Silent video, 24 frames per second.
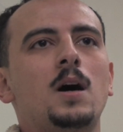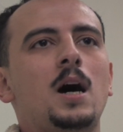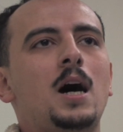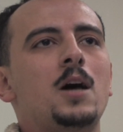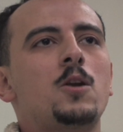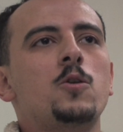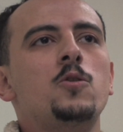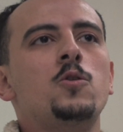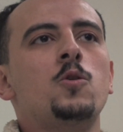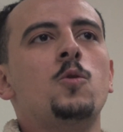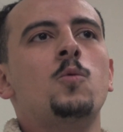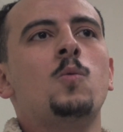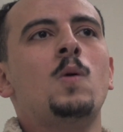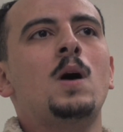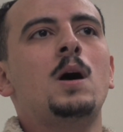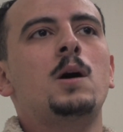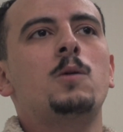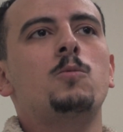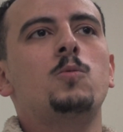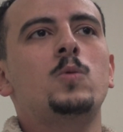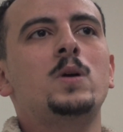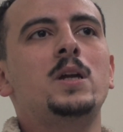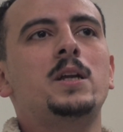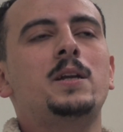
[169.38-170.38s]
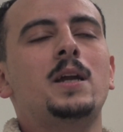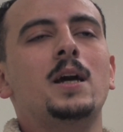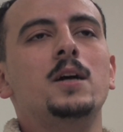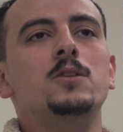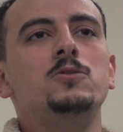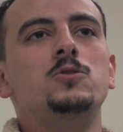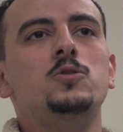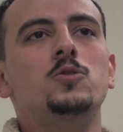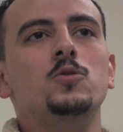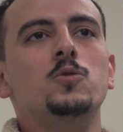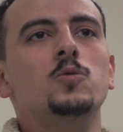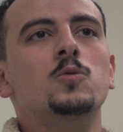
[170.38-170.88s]
I don't know what we
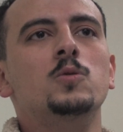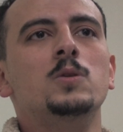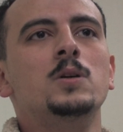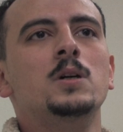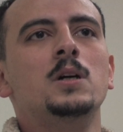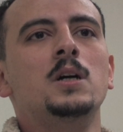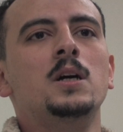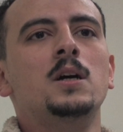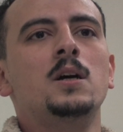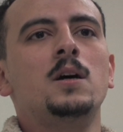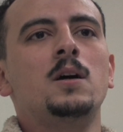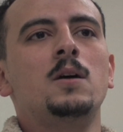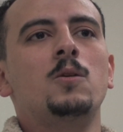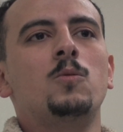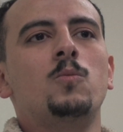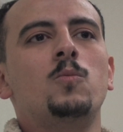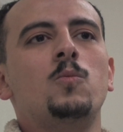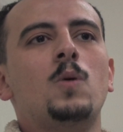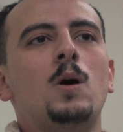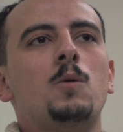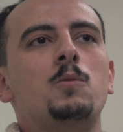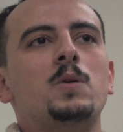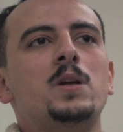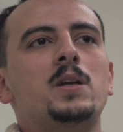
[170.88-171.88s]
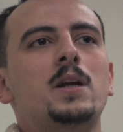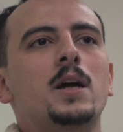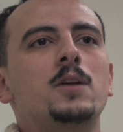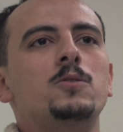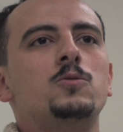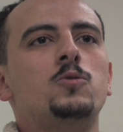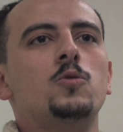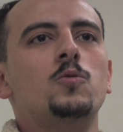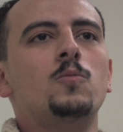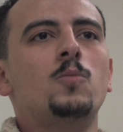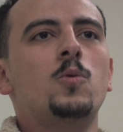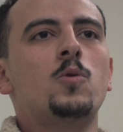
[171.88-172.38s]
can do
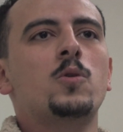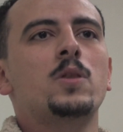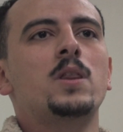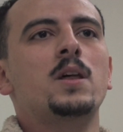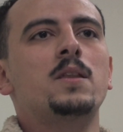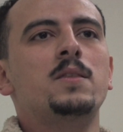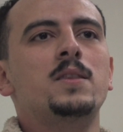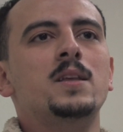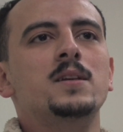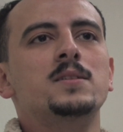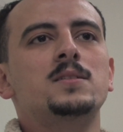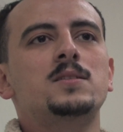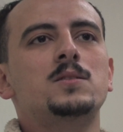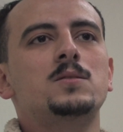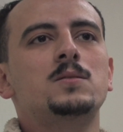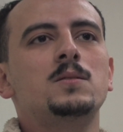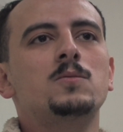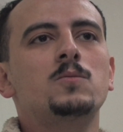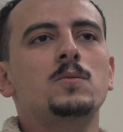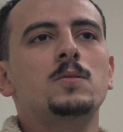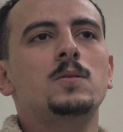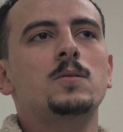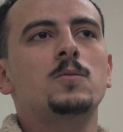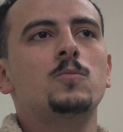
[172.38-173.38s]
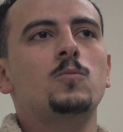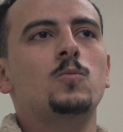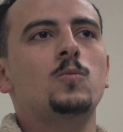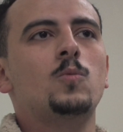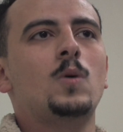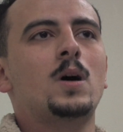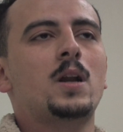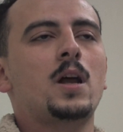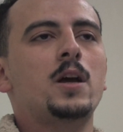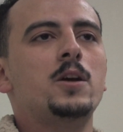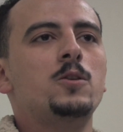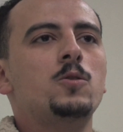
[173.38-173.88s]
more than this.
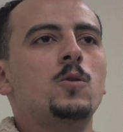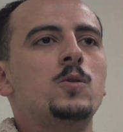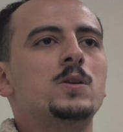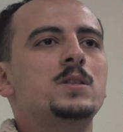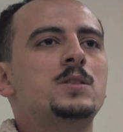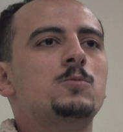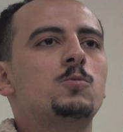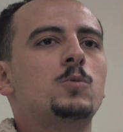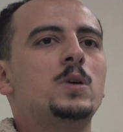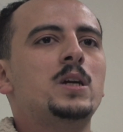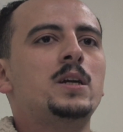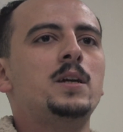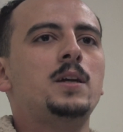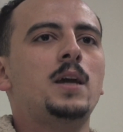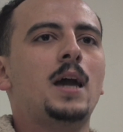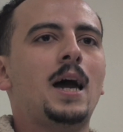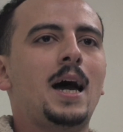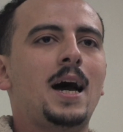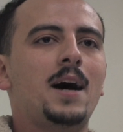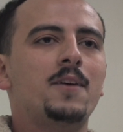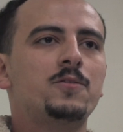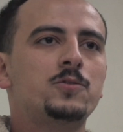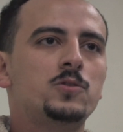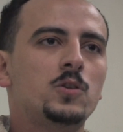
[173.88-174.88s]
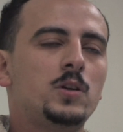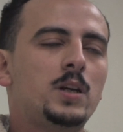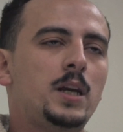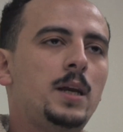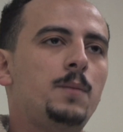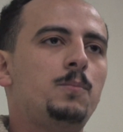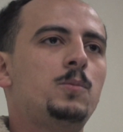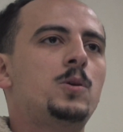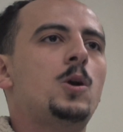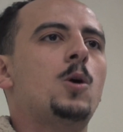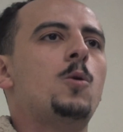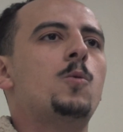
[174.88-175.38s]
What I know is we have to
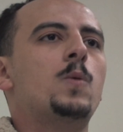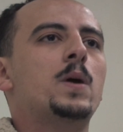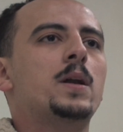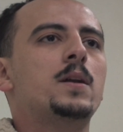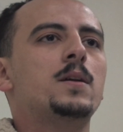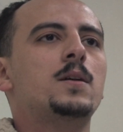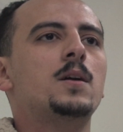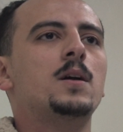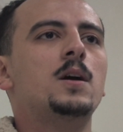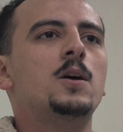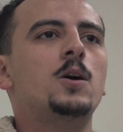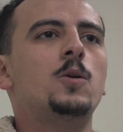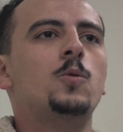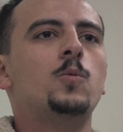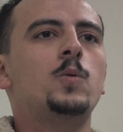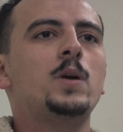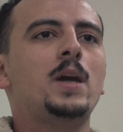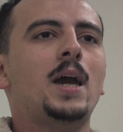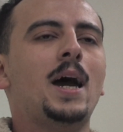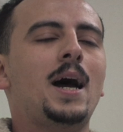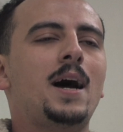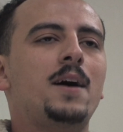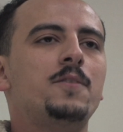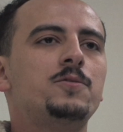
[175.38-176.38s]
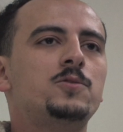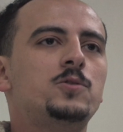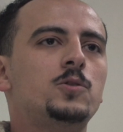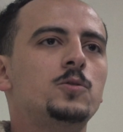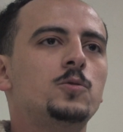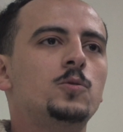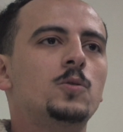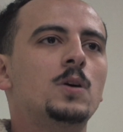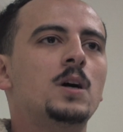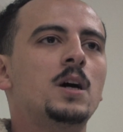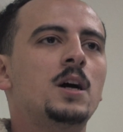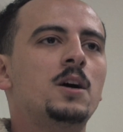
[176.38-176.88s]
keep going. We have
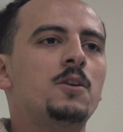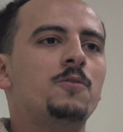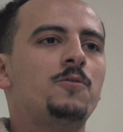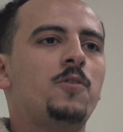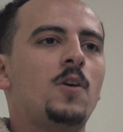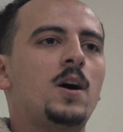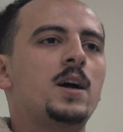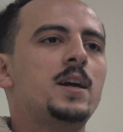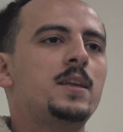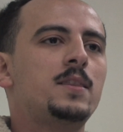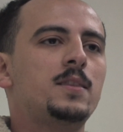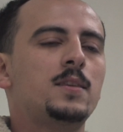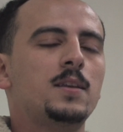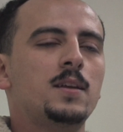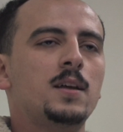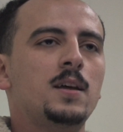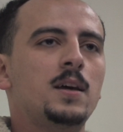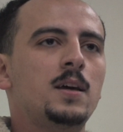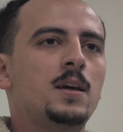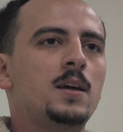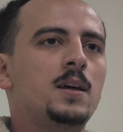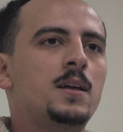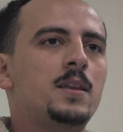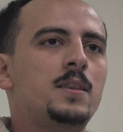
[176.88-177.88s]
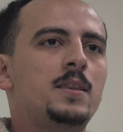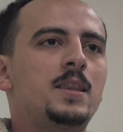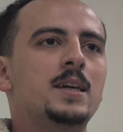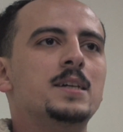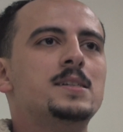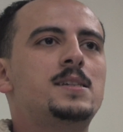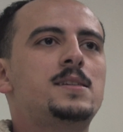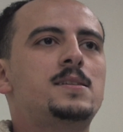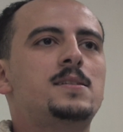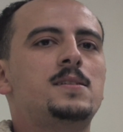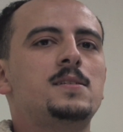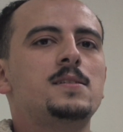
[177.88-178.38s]
to fight
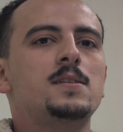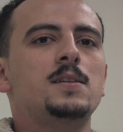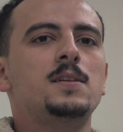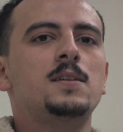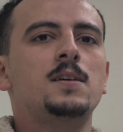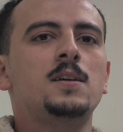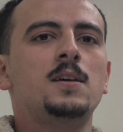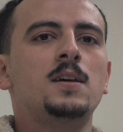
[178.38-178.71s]
this